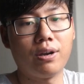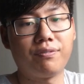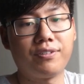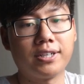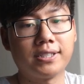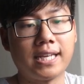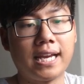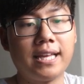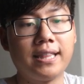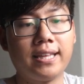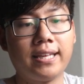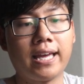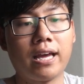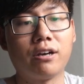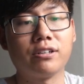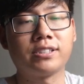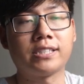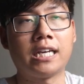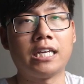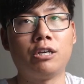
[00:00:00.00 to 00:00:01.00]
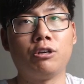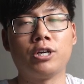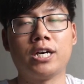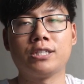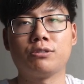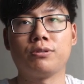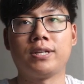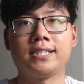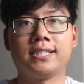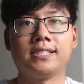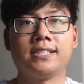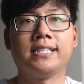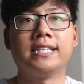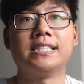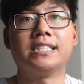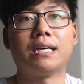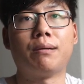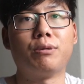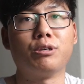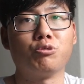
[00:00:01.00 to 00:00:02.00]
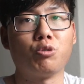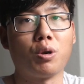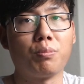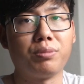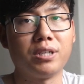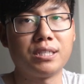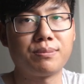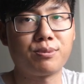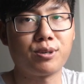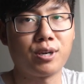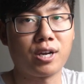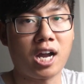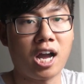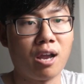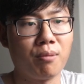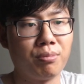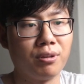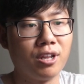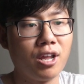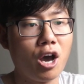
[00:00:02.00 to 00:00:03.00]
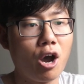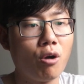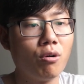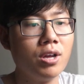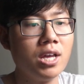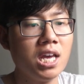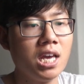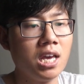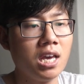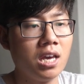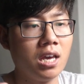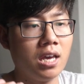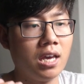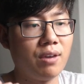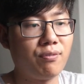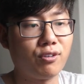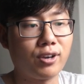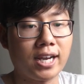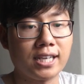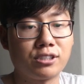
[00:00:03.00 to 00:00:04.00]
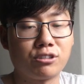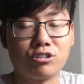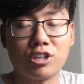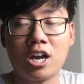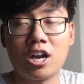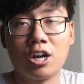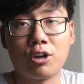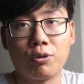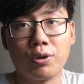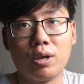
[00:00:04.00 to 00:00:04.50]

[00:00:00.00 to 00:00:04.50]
anything else that you guys would like to see in Summons War, please put a comment below. If you guys do not agree with